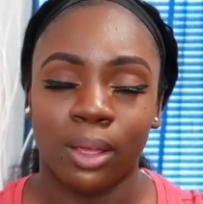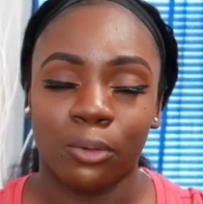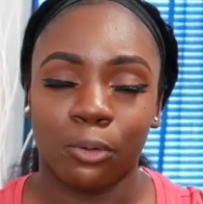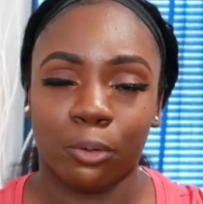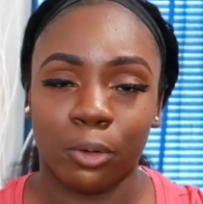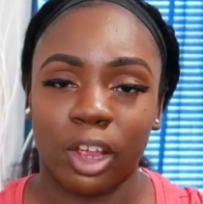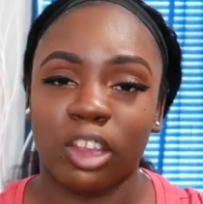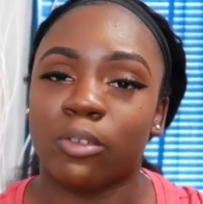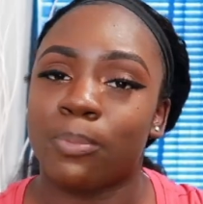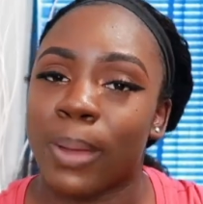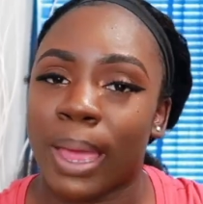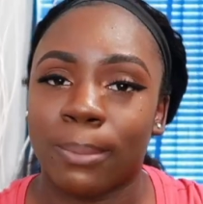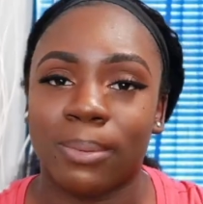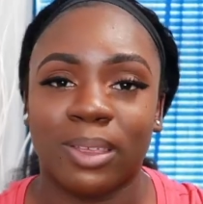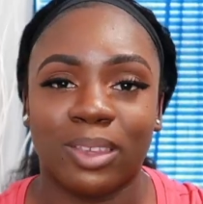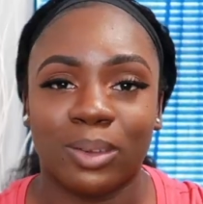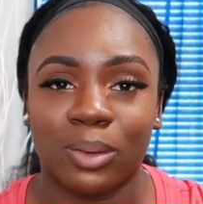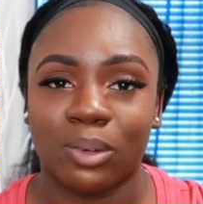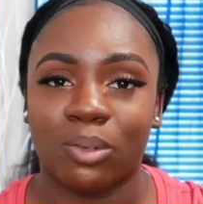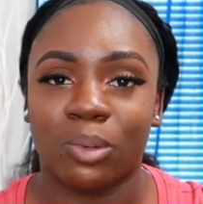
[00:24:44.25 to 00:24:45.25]
fresh
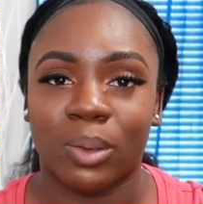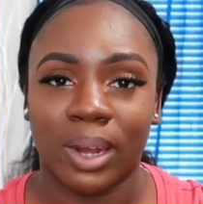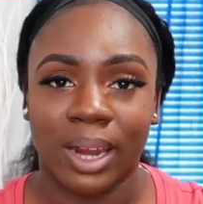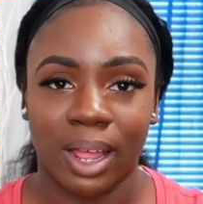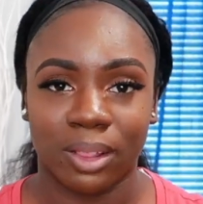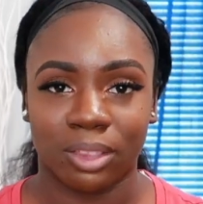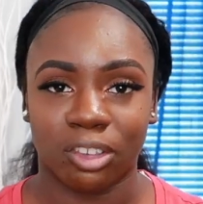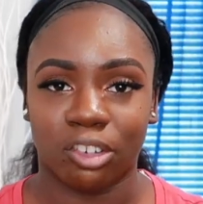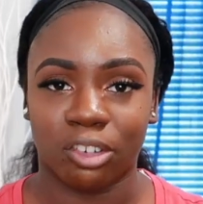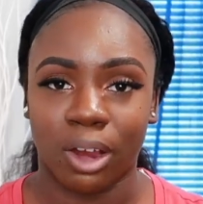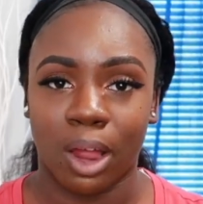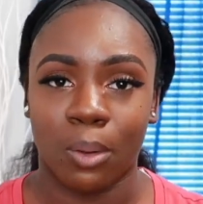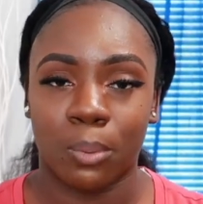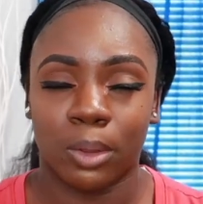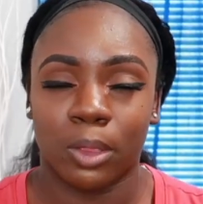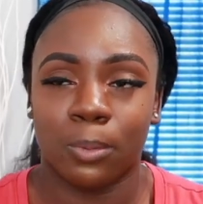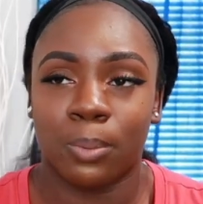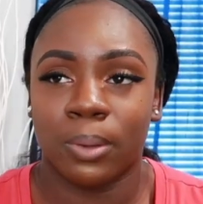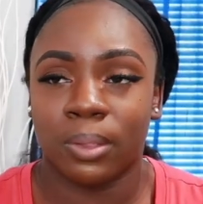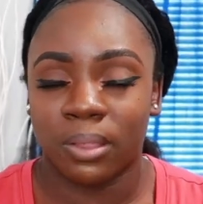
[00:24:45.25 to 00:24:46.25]
baby as soon as you get out the shower
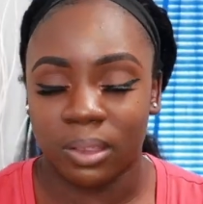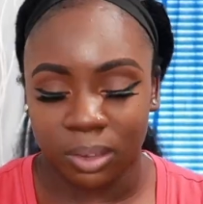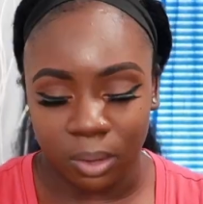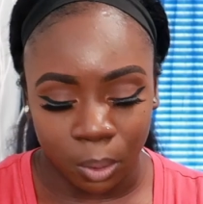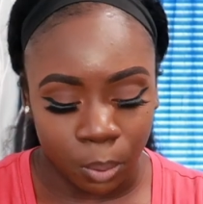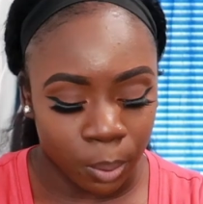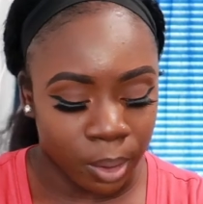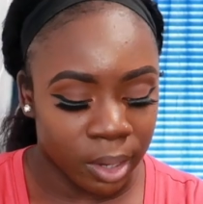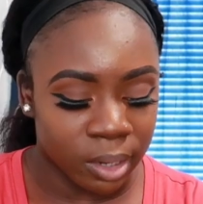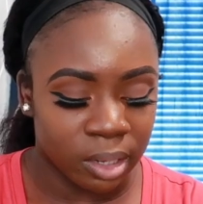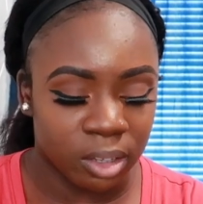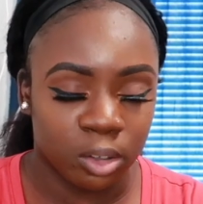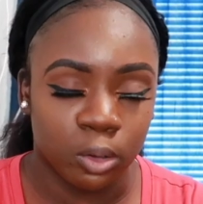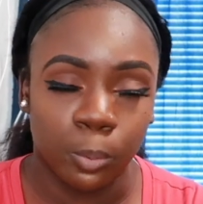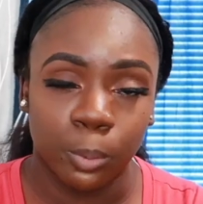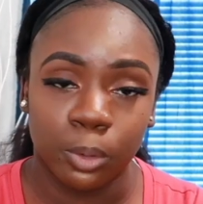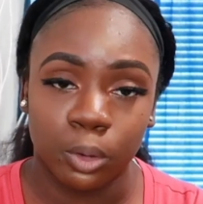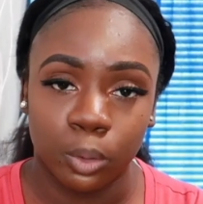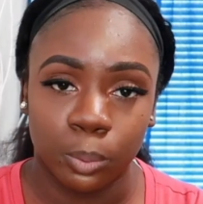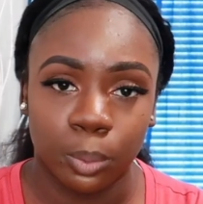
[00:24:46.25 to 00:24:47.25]
when you put this on. It's
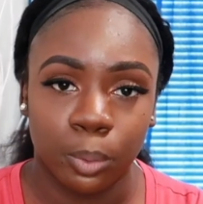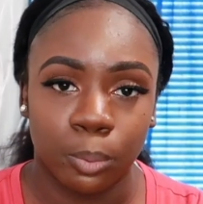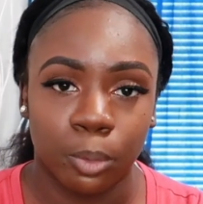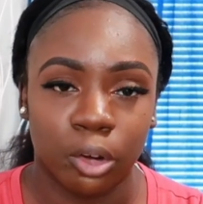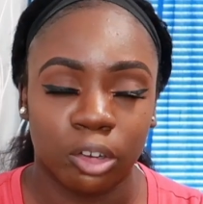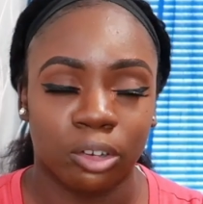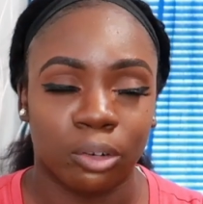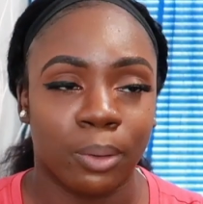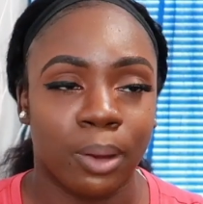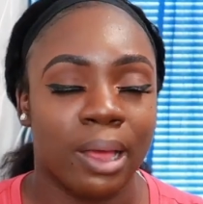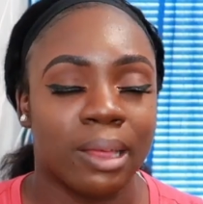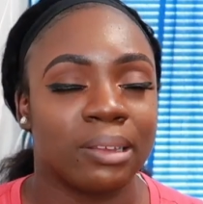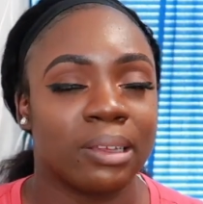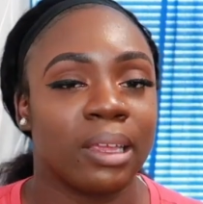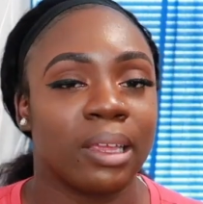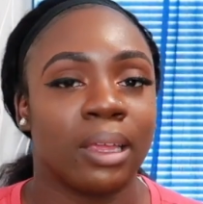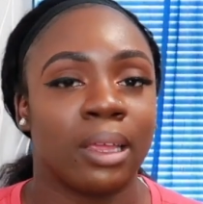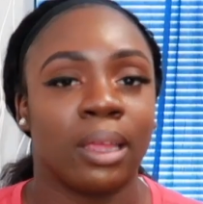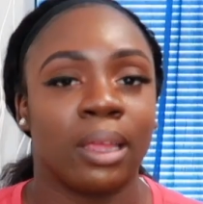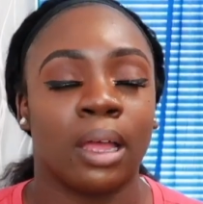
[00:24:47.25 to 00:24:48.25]
super, super
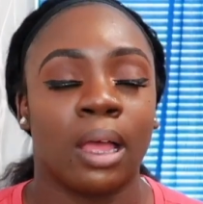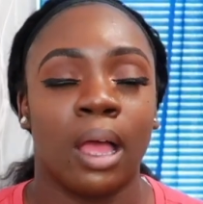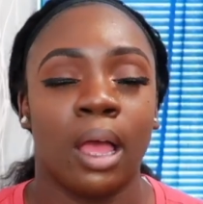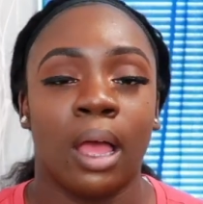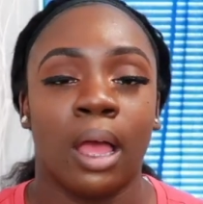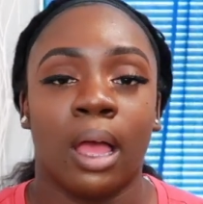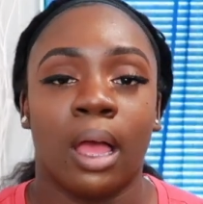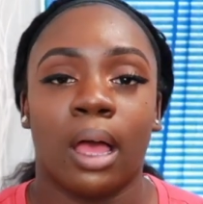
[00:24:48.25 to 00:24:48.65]
moisturizing.